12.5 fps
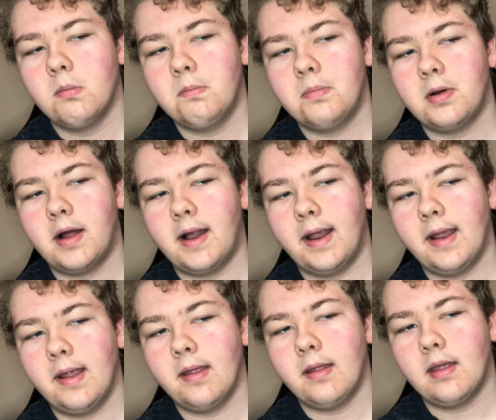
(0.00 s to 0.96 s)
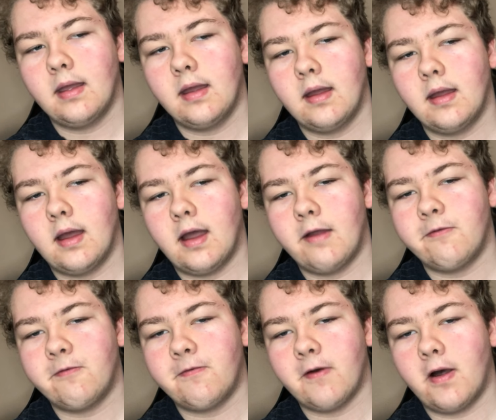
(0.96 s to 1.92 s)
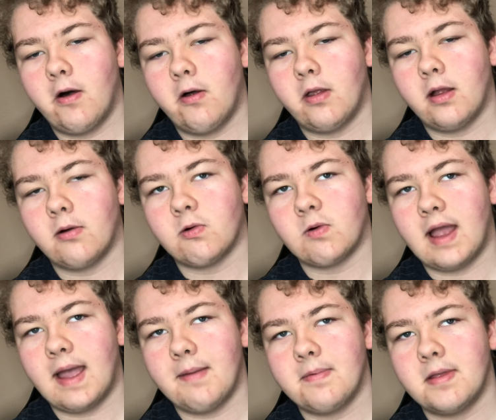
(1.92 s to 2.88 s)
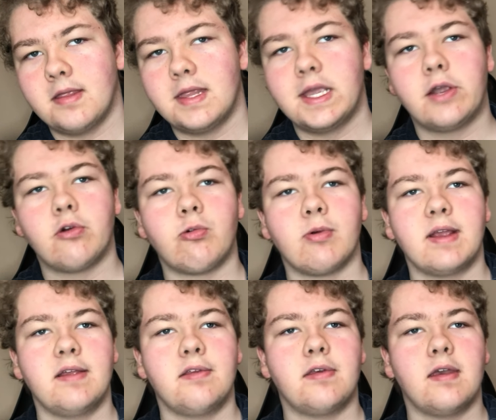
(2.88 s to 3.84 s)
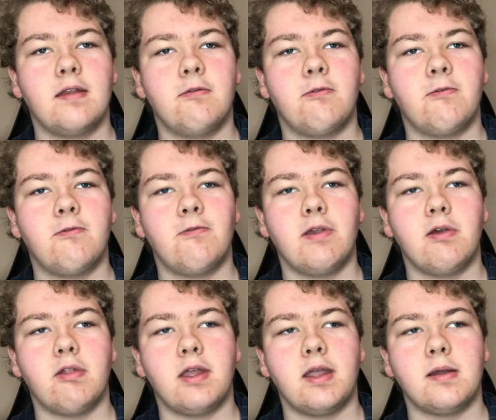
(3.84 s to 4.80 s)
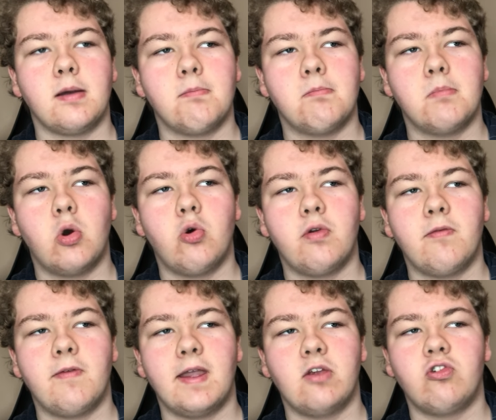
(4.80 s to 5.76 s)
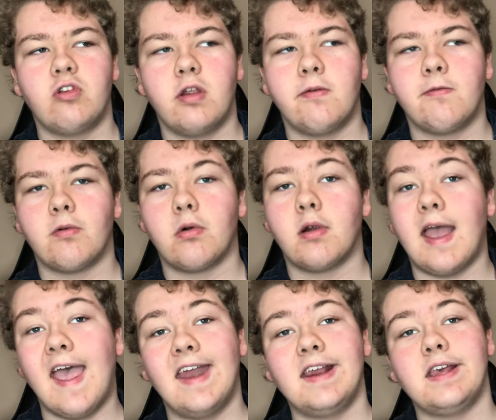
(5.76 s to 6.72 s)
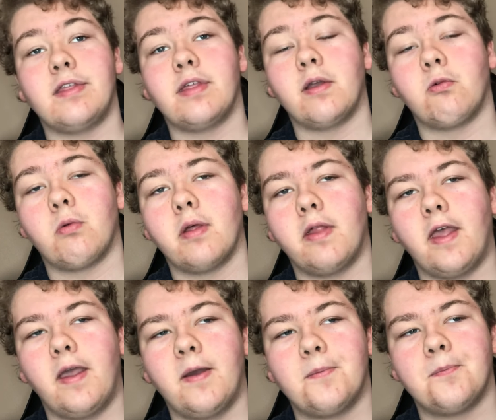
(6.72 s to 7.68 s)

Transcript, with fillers: but I felt a rapid decrease in feeling motivation for anything really